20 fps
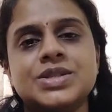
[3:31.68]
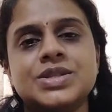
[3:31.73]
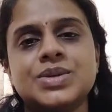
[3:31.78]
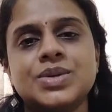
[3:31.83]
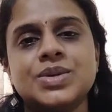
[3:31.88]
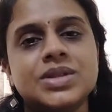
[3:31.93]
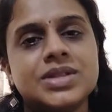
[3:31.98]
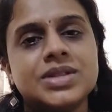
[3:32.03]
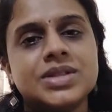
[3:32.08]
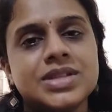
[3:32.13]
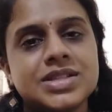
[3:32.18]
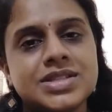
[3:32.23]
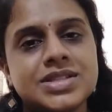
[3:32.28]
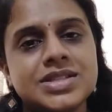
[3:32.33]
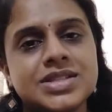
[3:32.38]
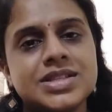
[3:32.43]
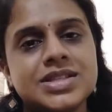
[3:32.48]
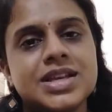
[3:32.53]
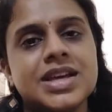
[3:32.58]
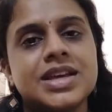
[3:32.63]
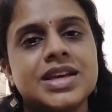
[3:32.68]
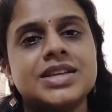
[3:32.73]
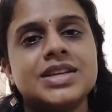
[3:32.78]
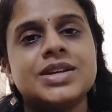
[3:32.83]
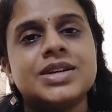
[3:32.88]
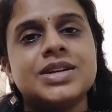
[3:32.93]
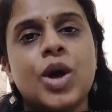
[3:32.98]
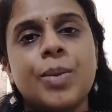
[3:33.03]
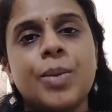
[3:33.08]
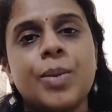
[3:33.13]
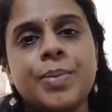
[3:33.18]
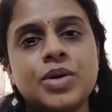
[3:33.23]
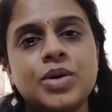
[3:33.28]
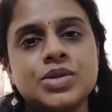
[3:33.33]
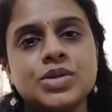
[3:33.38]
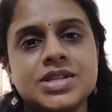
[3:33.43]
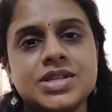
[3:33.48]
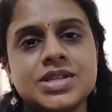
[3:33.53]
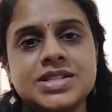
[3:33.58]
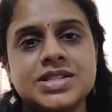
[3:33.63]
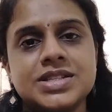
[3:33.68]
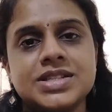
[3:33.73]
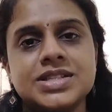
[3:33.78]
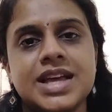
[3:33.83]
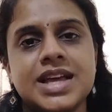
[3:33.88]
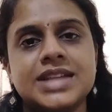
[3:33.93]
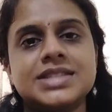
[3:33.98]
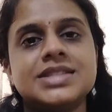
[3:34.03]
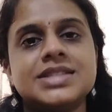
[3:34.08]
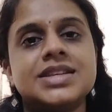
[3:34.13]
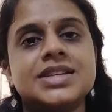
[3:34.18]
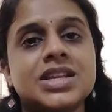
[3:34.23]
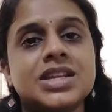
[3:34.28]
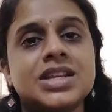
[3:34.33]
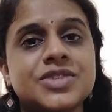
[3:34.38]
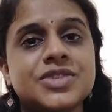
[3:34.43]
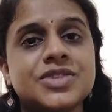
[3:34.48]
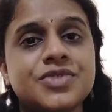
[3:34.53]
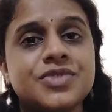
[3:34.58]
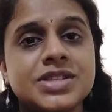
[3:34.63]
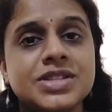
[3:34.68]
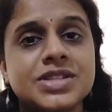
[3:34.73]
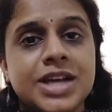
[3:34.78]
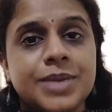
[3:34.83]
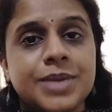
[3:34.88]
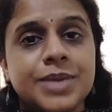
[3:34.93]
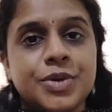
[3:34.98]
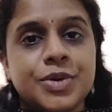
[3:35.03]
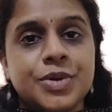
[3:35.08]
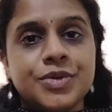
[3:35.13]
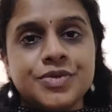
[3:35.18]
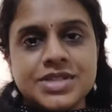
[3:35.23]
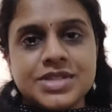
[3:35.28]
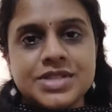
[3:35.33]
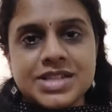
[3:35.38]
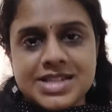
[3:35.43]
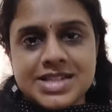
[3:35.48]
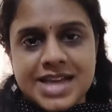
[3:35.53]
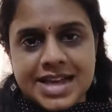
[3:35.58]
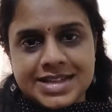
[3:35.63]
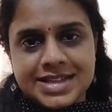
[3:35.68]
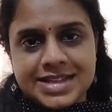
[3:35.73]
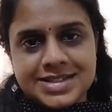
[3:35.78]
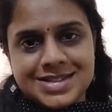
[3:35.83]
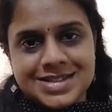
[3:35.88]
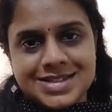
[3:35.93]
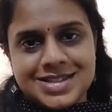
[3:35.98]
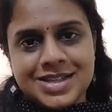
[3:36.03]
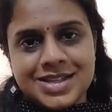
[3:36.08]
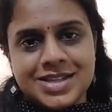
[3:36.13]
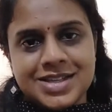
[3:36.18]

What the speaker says: So this compound sentence has a different type of syntax.